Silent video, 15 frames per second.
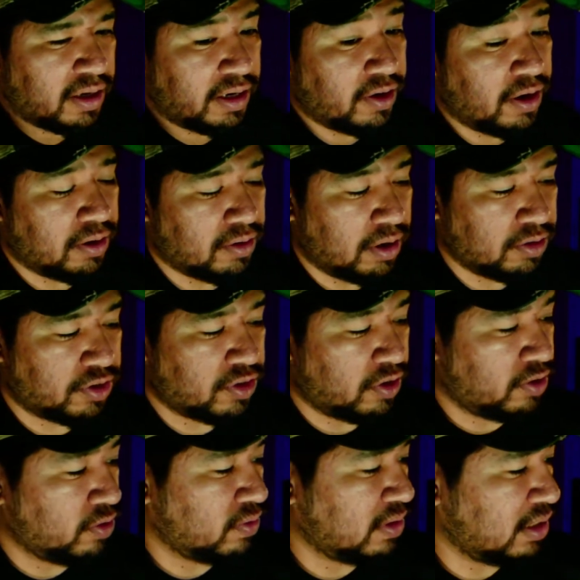Here, I'll show
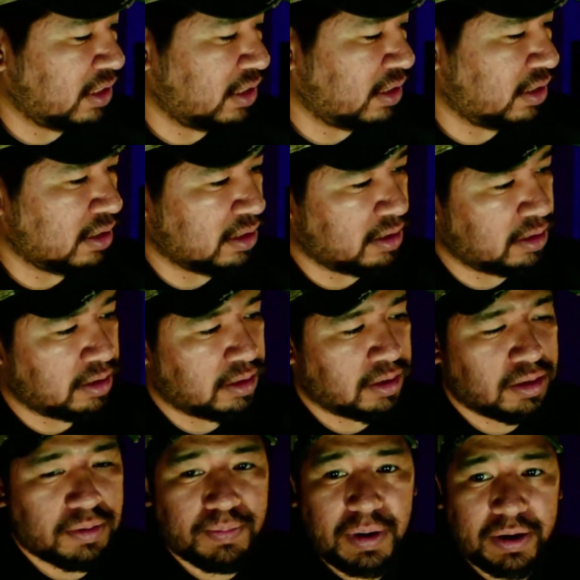you in the
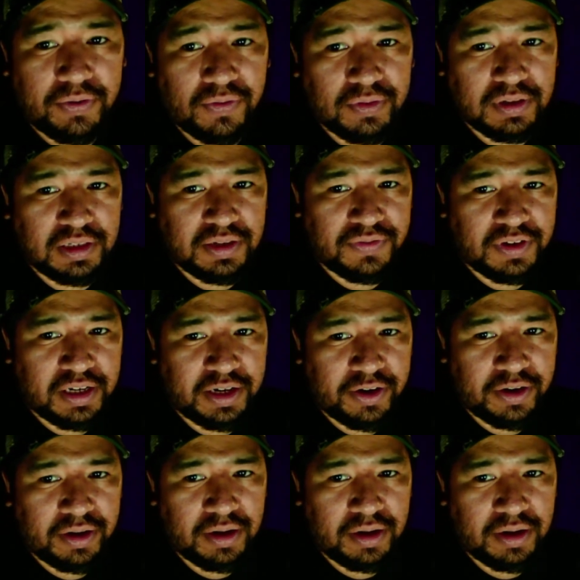microphone. Let's see if you can hear it.